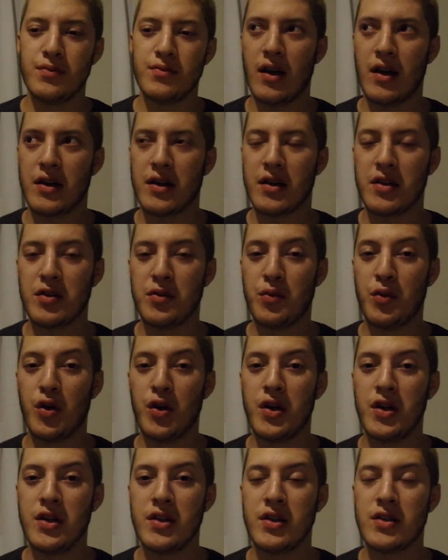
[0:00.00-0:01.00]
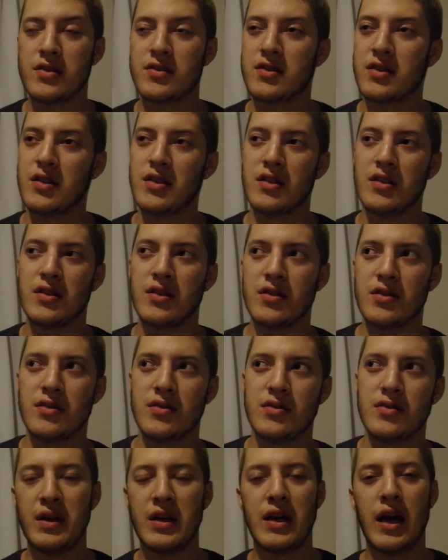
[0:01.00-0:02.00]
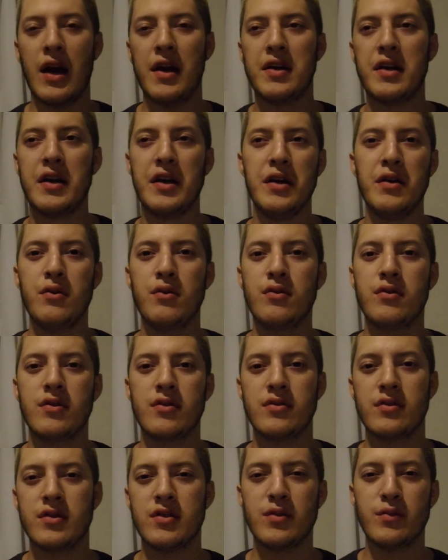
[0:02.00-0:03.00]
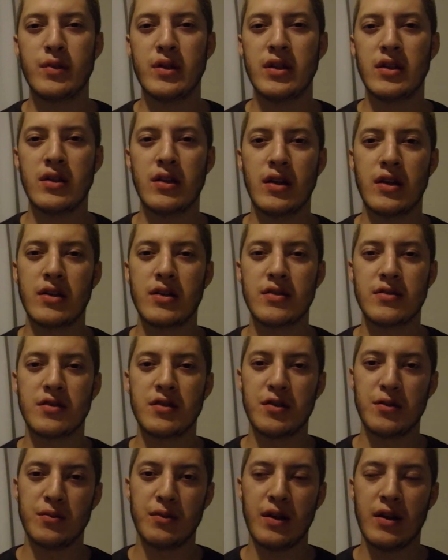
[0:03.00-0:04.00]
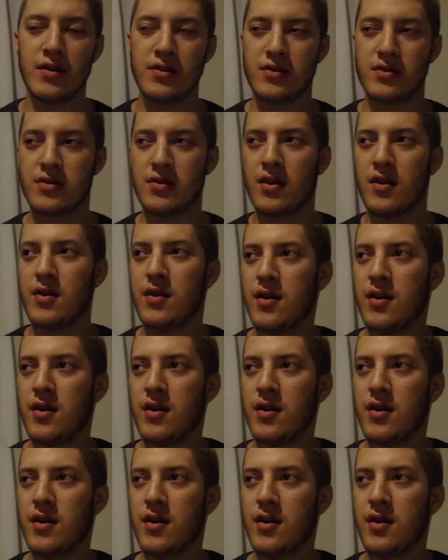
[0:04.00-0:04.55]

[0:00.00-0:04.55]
like in the morning, it's gonna be kind of healed in a bit, like it's gonna rest.